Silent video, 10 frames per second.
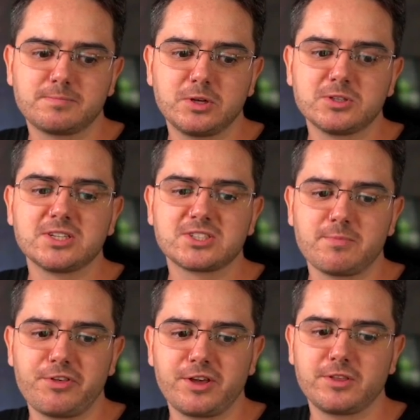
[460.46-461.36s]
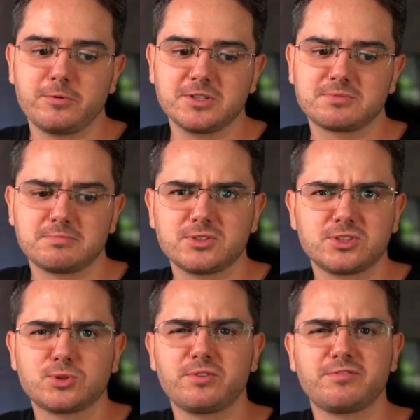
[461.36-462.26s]
building something that was
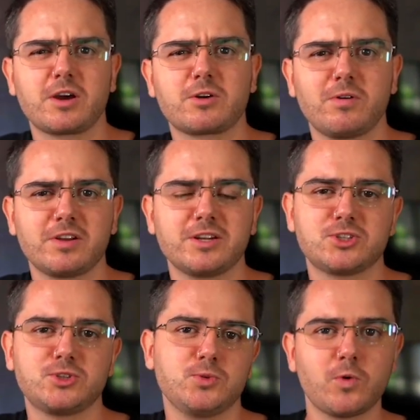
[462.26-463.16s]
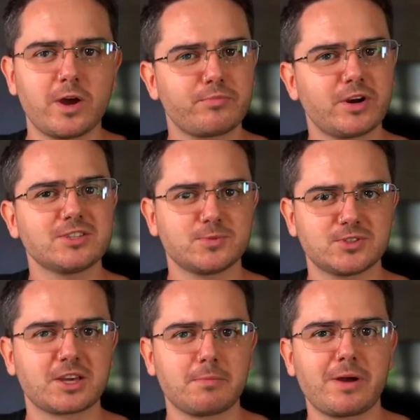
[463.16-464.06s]
sort of equivalent to WordPress
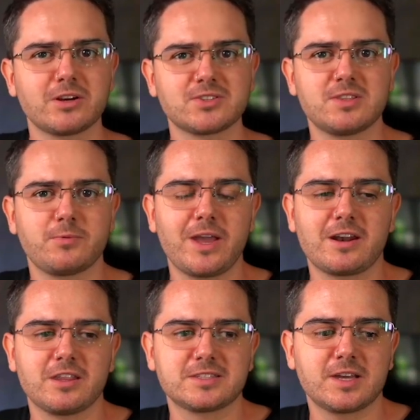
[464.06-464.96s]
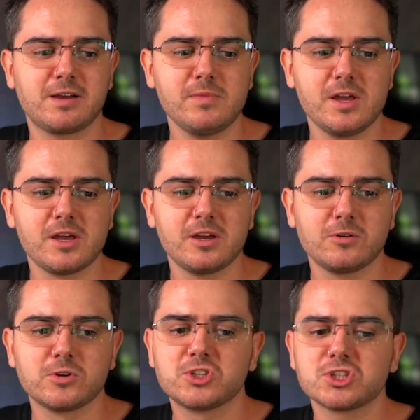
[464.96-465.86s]
was the comparison that we had at the time
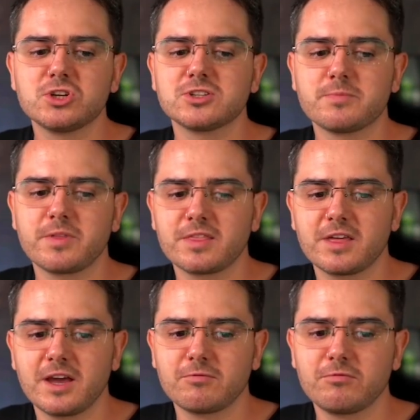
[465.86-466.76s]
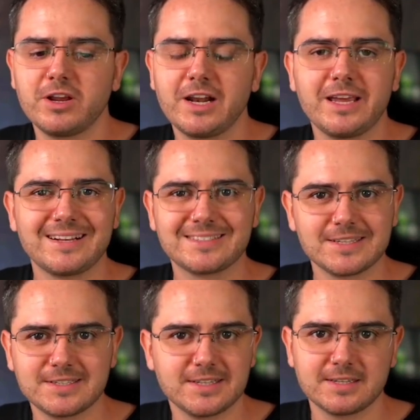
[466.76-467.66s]
was just not something that really
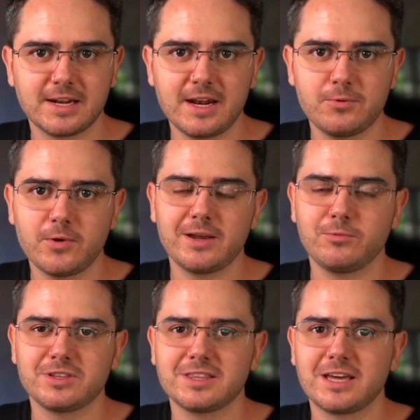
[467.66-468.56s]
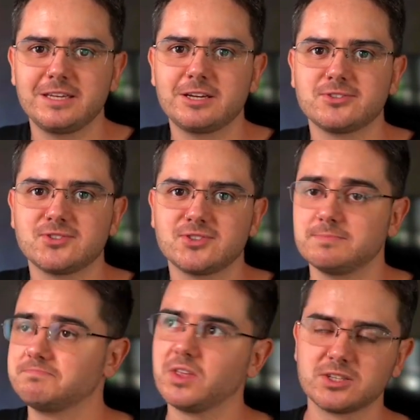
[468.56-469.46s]
existed in any way within that
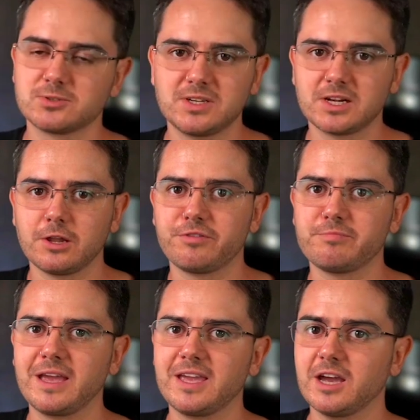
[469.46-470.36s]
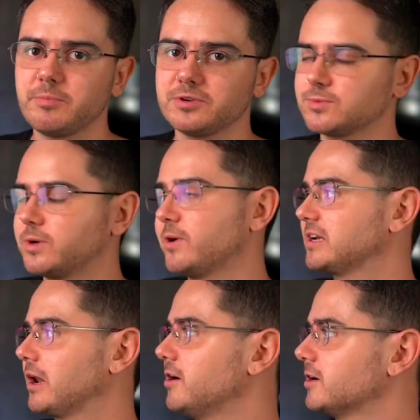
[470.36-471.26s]
ecosystem. So we did a lot of making up as we
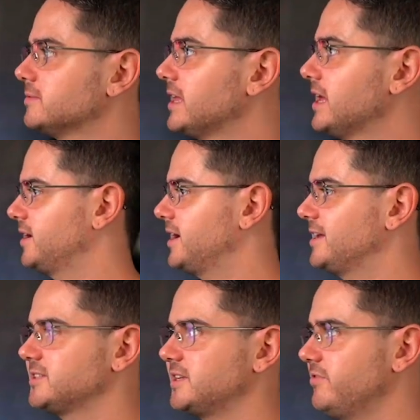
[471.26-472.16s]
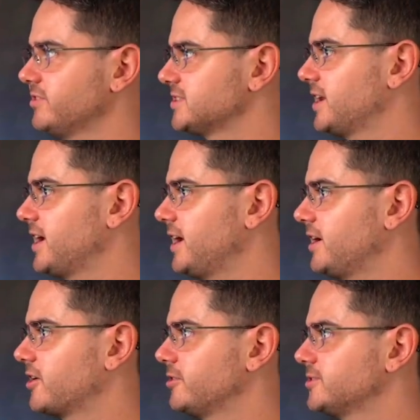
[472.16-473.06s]
went along. And even
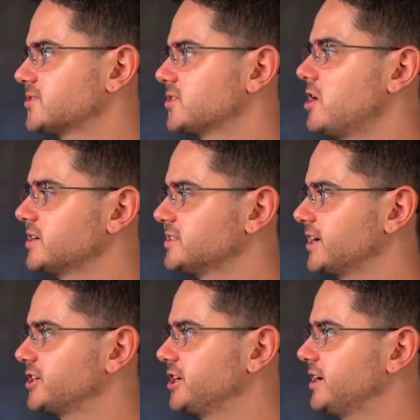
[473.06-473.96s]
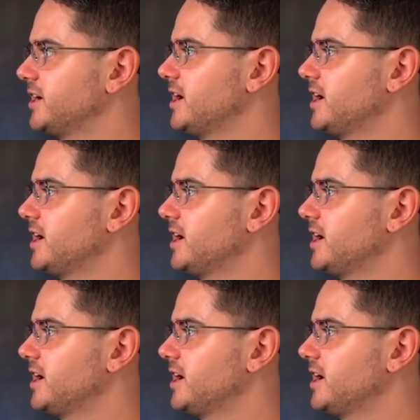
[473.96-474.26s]
today, Ghost's architecture